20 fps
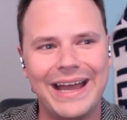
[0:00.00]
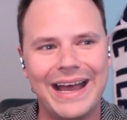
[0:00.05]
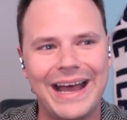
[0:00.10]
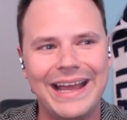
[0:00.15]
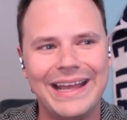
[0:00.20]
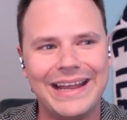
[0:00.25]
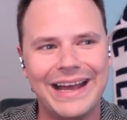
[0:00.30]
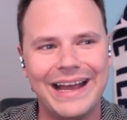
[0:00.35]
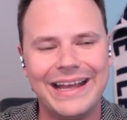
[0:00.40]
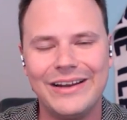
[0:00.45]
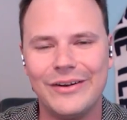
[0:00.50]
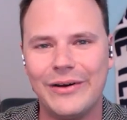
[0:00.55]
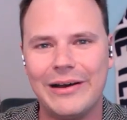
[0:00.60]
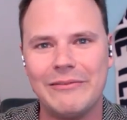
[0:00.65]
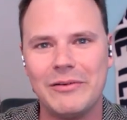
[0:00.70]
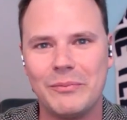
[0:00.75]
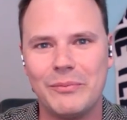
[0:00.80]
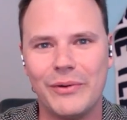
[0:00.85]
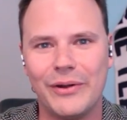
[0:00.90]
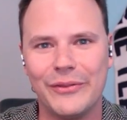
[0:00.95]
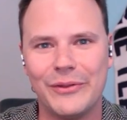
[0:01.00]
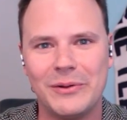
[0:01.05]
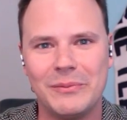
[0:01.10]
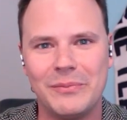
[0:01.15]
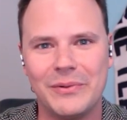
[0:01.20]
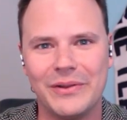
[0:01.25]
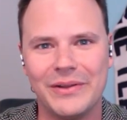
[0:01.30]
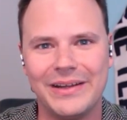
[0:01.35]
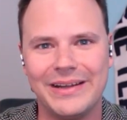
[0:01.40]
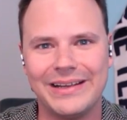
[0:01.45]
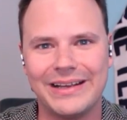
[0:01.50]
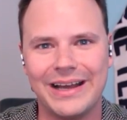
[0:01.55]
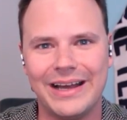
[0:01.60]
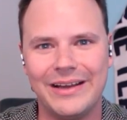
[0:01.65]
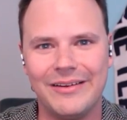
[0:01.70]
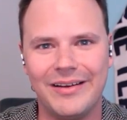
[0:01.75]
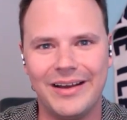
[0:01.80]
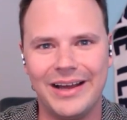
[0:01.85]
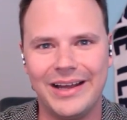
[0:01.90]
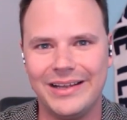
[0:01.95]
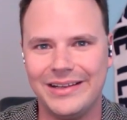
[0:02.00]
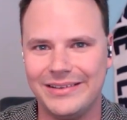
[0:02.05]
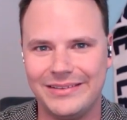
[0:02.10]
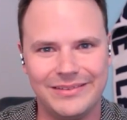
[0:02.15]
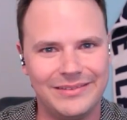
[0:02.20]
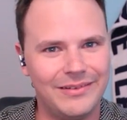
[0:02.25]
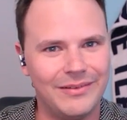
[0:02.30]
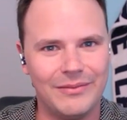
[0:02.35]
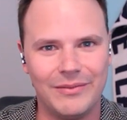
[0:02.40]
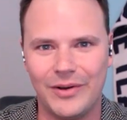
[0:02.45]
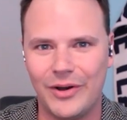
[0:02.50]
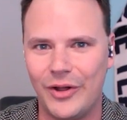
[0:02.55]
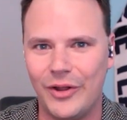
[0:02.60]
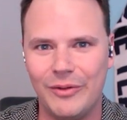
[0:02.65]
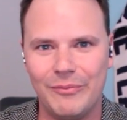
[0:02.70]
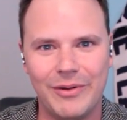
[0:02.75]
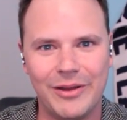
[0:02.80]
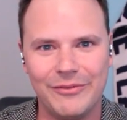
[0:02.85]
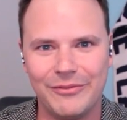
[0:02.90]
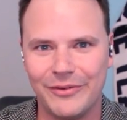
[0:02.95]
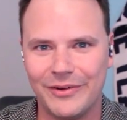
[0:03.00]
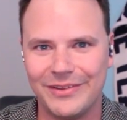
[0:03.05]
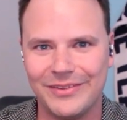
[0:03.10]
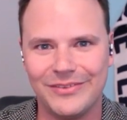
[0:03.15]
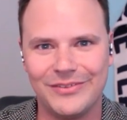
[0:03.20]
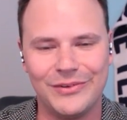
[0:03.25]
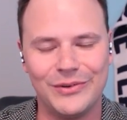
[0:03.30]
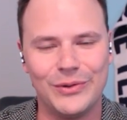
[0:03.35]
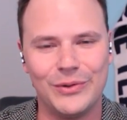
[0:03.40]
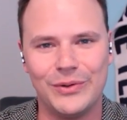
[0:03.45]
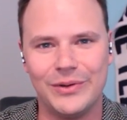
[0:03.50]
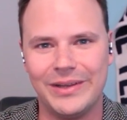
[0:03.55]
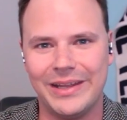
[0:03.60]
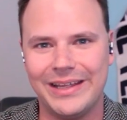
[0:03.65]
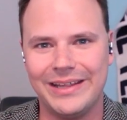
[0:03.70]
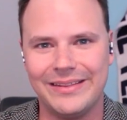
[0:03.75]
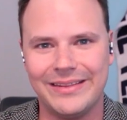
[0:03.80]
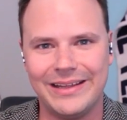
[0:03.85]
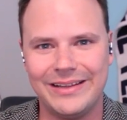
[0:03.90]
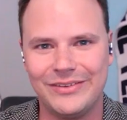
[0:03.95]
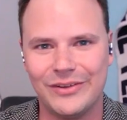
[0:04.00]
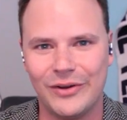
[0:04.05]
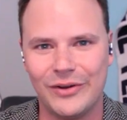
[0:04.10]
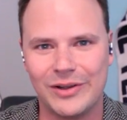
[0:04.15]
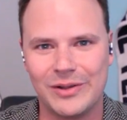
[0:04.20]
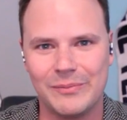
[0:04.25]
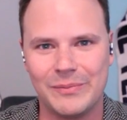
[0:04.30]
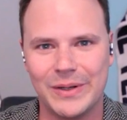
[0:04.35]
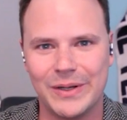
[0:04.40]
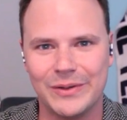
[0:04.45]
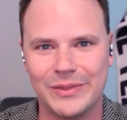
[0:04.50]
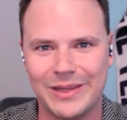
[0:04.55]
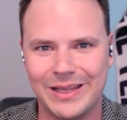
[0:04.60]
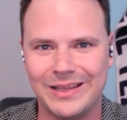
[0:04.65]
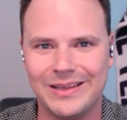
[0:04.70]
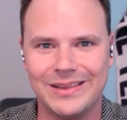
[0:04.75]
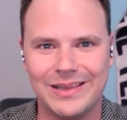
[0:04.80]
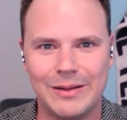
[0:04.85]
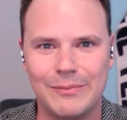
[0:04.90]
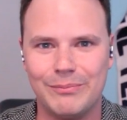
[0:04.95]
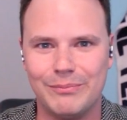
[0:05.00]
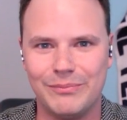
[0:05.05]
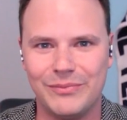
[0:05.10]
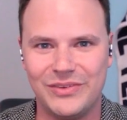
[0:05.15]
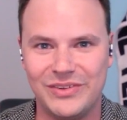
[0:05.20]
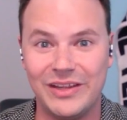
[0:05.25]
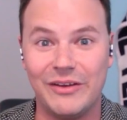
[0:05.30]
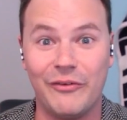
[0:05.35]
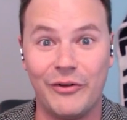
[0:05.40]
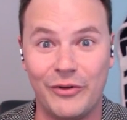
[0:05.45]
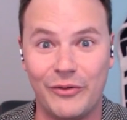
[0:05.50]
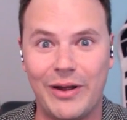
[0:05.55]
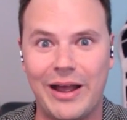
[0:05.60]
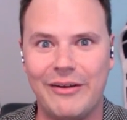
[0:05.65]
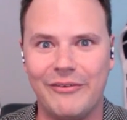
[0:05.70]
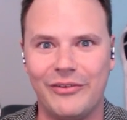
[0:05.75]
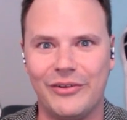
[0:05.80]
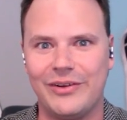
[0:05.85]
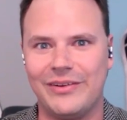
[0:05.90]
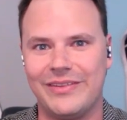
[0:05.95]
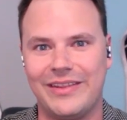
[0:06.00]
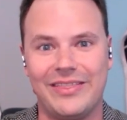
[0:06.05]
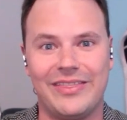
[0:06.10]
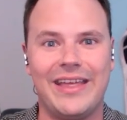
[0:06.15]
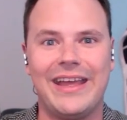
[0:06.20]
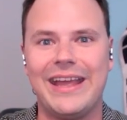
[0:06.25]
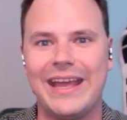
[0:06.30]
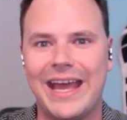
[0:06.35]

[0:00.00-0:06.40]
I don't have a brother, but like I all of my friends do, and they talk about that sibling rivalry that they